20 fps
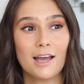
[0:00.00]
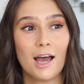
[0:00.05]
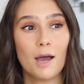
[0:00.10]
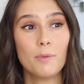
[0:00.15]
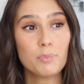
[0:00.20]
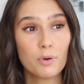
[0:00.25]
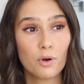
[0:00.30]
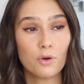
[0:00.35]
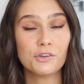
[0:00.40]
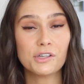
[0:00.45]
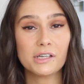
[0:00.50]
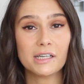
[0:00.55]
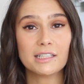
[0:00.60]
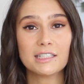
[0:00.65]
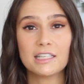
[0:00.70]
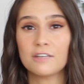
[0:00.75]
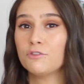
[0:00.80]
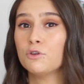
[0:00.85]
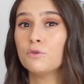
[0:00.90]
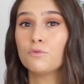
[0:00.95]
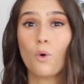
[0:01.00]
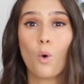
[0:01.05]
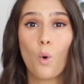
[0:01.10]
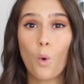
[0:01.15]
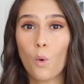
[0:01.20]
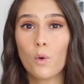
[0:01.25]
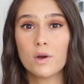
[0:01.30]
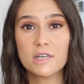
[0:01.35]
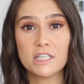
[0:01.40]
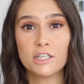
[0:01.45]
a product if you've
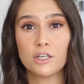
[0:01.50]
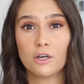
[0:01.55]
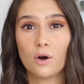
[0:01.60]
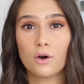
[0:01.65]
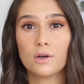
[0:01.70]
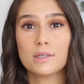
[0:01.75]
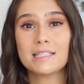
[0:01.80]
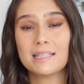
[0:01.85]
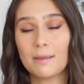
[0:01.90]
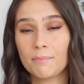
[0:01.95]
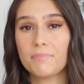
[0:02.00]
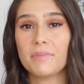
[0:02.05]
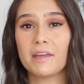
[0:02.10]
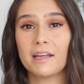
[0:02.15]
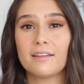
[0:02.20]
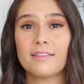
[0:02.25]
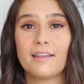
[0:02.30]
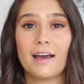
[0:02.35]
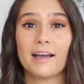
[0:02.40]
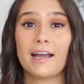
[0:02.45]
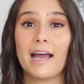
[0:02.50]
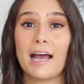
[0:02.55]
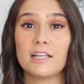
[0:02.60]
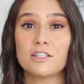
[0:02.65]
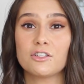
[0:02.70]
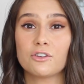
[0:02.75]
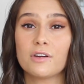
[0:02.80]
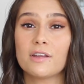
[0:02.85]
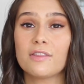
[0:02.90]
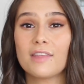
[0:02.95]
already got something in that
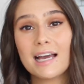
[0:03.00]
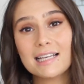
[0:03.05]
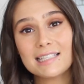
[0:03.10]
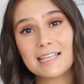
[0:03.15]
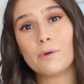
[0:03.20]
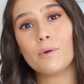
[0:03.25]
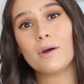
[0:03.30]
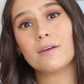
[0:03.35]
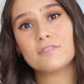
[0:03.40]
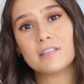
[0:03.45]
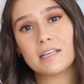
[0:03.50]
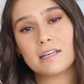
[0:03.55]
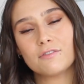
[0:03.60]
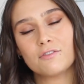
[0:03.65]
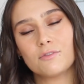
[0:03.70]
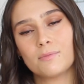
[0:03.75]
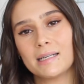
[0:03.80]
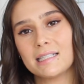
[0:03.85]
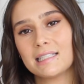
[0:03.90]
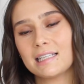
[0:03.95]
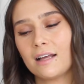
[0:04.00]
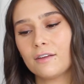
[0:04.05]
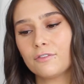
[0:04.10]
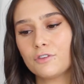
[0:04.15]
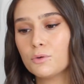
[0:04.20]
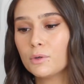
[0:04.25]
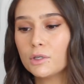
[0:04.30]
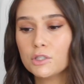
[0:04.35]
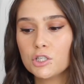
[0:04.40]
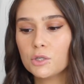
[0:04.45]
category. That's how I've done it for myself.
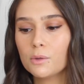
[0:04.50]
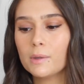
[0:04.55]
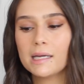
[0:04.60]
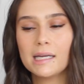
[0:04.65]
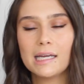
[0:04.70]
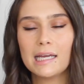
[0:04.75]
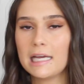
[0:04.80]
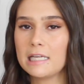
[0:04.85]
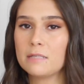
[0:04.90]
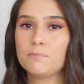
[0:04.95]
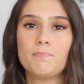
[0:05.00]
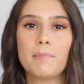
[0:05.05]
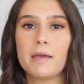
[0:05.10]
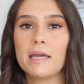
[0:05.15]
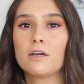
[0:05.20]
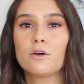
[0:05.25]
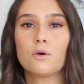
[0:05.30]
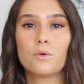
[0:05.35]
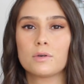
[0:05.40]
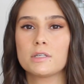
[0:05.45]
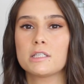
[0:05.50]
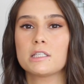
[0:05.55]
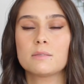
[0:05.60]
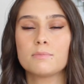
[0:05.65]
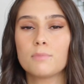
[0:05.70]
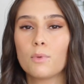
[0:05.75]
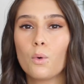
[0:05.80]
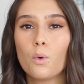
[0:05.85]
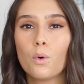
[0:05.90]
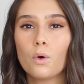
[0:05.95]
You can do it as big or as
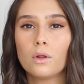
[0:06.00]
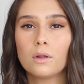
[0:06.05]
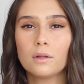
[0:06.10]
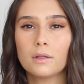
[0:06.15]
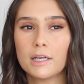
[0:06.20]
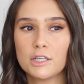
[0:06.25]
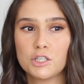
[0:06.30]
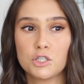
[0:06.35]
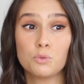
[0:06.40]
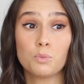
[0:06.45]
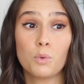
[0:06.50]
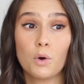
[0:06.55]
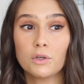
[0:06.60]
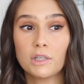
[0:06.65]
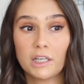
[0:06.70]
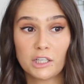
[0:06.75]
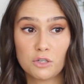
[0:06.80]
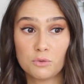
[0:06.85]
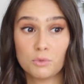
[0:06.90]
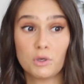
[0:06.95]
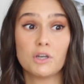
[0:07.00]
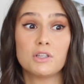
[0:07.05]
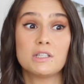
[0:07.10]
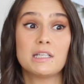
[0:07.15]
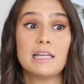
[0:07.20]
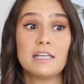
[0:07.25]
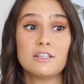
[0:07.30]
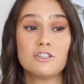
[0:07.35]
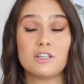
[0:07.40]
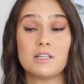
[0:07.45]
small as you want. Like, you could
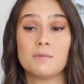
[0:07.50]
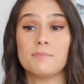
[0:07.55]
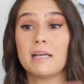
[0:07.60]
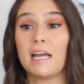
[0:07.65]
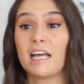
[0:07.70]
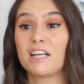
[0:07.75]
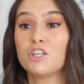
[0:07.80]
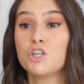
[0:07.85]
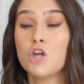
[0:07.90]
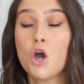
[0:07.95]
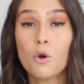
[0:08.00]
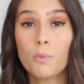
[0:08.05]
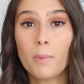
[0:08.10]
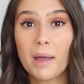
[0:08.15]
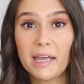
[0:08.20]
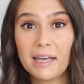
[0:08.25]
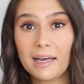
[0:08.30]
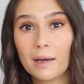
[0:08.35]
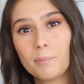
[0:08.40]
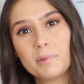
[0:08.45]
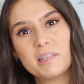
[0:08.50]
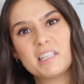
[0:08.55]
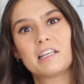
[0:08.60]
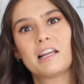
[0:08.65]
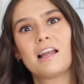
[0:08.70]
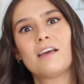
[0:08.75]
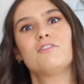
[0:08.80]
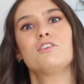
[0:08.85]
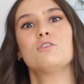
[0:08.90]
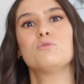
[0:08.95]
literally be like, no makeup until
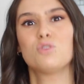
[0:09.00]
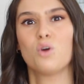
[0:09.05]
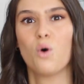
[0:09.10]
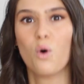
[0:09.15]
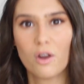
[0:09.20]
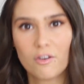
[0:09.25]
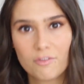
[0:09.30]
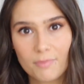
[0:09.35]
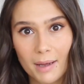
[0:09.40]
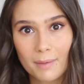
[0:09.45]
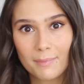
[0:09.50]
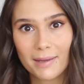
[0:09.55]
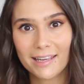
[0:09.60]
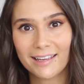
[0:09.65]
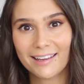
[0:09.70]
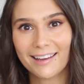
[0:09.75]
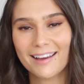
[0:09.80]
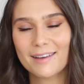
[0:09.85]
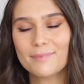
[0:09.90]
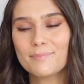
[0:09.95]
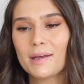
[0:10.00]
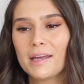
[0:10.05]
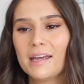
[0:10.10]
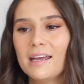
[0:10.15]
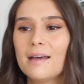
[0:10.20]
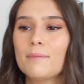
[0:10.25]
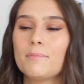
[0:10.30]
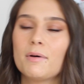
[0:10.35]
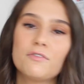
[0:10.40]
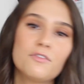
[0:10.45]
I've used all of my makeup.
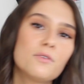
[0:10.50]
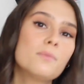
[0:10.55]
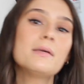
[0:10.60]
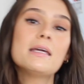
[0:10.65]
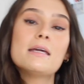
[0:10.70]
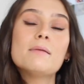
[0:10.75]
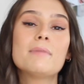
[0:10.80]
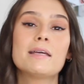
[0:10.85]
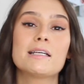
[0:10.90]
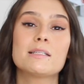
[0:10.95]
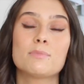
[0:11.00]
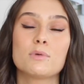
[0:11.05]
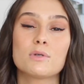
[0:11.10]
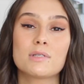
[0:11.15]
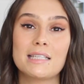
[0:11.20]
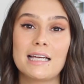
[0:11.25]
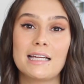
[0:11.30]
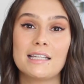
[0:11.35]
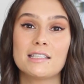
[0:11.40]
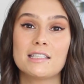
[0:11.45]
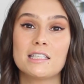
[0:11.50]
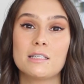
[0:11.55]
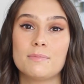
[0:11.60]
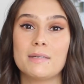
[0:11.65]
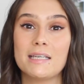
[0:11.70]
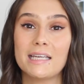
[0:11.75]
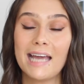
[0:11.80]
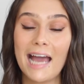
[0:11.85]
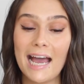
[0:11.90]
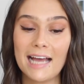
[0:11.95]
But for me, it makes more sense to
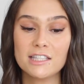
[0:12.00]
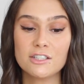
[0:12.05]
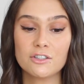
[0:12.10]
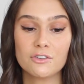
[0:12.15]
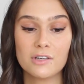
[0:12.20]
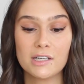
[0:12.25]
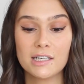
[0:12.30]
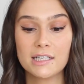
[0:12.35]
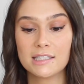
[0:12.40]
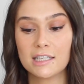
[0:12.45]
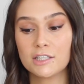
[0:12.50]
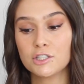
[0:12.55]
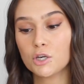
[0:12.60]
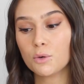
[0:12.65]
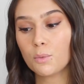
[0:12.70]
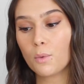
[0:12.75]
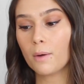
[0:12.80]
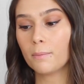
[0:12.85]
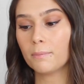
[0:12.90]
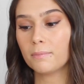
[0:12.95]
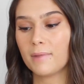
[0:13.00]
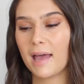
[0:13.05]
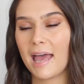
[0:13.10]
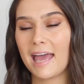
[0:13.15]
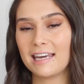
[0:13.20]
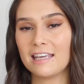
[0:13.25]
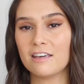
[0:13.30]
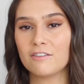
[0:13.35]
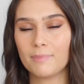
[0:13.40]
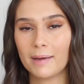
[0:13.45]
be category because I don't want
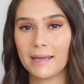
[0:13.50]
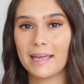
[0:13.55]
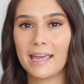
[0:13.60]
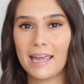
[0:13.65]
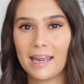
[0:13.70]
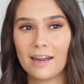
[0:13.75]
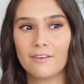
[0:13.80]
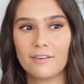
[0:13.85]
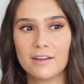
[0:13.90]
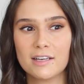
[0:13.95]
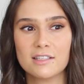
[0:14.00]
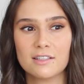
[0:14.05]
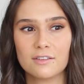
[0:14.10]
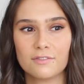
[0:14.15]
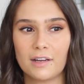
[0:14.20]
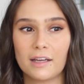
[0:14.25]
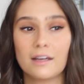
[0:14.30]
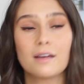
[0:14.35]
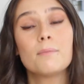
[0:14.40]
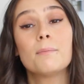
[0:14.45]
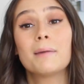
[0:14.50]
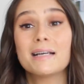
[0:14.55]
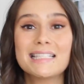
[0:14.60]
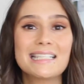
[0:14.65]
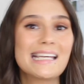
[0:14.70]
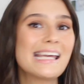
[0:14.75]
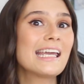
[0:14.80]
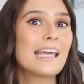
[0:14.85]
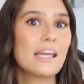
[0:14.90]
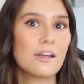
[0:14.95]
any of my areas of, like, my
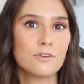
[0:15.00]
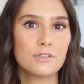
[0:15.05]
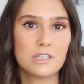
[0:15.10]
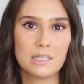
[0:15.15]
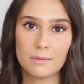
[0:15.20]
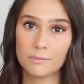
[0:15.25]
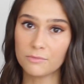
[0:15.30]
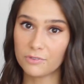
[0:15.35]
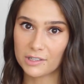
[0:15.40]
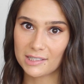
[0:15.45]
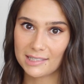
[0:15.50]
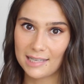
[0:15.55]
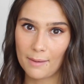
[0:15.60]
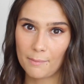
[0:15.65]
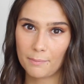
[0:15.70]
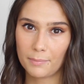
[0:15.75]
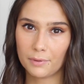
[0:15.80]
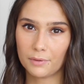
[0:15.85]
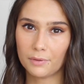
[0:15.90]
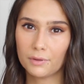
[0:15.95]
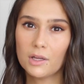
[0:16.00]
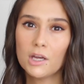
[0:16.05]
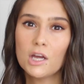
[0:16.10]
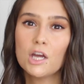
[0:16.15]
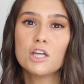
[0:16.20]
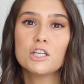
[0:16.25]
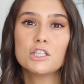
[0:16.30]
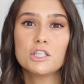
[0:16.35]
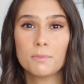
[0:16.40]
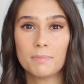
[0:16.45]
skincare routine, for example,
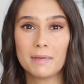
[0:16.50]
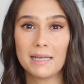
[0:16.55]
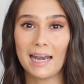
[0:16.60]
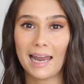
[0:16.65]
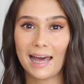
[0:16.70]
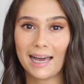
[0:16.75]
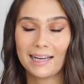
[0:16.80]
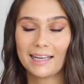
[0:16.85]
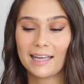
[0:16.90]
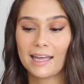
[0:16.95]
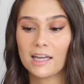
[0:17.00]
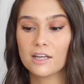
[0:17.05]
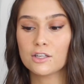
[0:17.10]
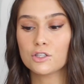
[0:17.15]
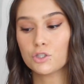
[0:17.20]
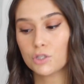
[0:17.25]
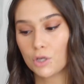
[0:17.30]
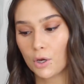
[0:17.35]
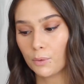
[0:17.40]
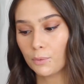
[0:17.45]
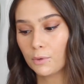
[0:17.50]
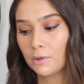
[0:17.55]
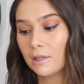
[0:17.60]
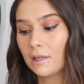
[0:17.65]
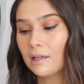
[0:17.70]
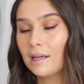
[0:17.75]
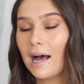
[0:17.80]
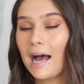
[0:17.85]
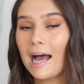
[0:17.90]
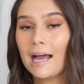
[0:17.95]
to be lacking. So
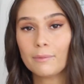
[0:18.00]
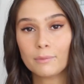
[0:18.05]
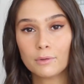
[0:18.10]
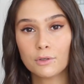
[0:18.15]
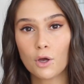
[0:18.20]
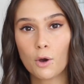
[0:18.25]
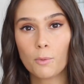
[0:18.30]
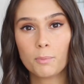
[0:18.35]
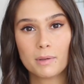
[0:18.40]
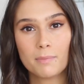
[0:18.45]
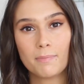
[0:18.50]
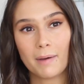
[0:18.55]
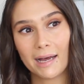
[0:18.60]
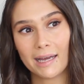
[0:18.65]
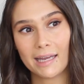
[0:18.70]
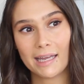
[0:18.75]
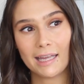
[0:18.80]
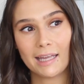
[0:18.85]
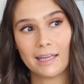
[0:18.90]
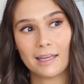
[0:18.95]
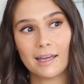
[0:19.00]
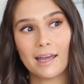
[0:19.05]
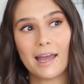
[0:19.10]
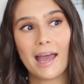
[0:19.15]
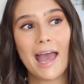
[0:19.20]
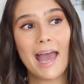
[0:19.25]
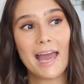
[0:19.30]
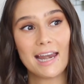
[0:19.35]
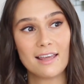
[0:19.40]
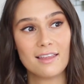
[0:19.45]
I will not be buying
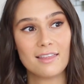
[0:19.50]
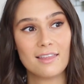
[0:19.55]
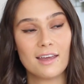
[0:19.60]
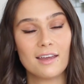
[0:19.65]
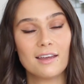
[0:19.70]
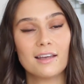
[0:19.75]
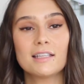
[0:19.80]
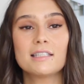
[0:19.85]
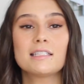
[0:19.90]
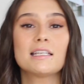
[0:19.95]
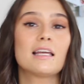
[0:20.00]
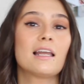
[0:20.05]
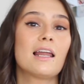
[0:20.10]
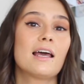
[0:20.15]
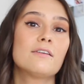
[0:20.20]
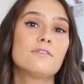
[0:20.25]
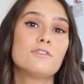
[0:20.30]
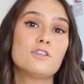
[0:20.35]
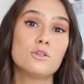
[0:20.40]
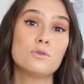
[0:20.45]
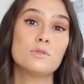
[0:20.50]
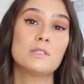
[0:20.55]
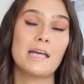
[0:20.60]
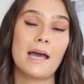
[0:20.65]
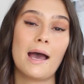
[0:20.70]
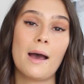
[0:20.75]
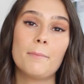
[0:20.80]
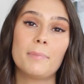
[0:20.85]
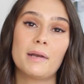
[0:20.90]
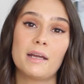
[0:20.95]
anything until I've used it
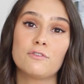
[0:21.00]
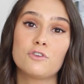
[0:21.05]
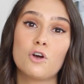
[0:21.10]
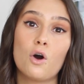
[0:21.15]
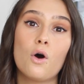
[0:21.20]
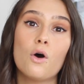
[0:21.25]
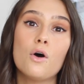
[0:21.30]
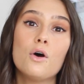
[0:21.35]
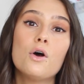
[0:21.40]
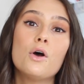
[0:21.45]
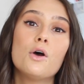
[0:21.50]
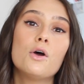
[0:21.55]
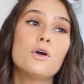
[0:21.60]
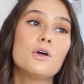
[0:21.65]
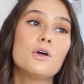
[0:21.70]
up and I've got